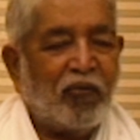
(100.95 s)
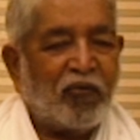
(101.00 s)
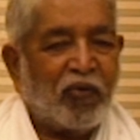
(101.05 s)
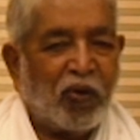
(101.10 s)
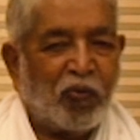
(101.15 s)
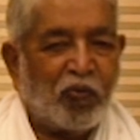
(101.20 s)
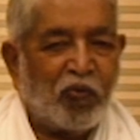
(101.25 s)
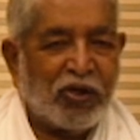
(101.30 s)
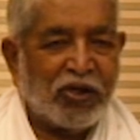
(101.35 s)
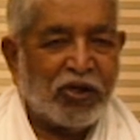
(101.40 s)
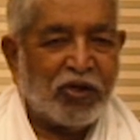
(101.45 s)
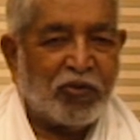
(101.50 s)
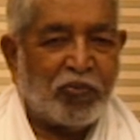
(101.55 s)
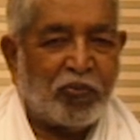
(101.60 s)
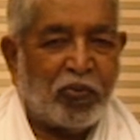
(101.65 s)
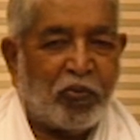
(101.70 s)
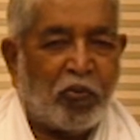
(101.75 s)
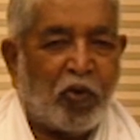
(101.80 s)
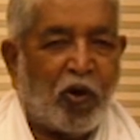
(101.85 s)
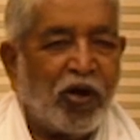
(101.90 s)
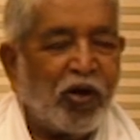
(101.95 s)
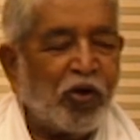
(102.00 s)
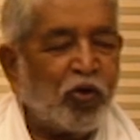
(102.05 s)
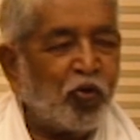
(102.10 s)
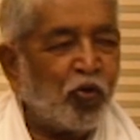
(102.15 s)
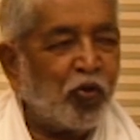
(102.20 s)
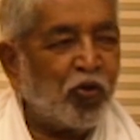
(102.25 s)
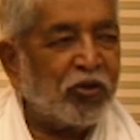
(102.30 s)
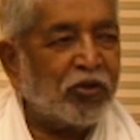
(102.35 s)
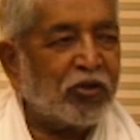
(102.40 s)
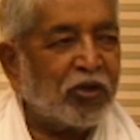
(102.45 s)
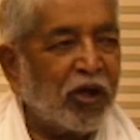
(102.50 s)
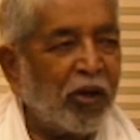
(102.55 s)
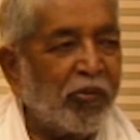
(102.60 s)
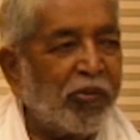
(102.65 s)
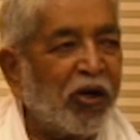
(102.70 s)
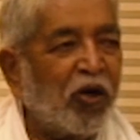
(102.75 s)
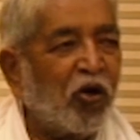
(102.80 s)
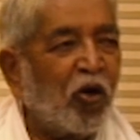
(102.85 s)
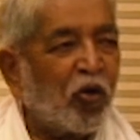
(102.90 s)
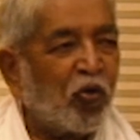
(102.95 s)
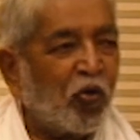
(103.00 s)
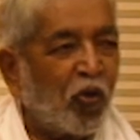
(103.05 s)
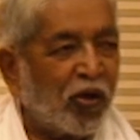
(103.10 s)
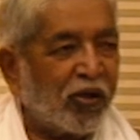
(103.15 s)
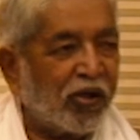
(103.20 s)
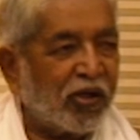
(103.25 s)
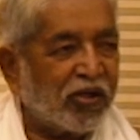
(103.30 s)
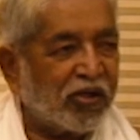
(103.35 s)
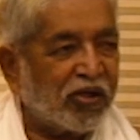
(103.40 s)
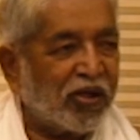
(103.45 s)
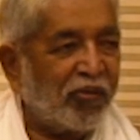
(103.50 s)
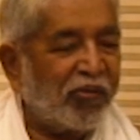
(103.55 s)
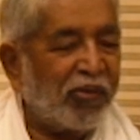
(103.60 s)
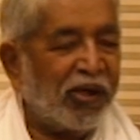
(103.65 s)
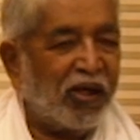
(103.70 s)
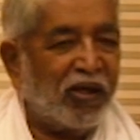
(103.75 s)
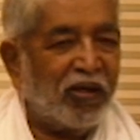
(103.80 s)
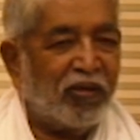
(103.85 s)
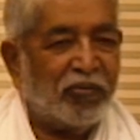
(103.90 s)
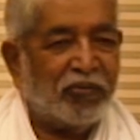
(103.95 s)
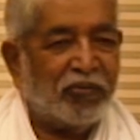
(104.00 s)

from which point who is coming or what is coming.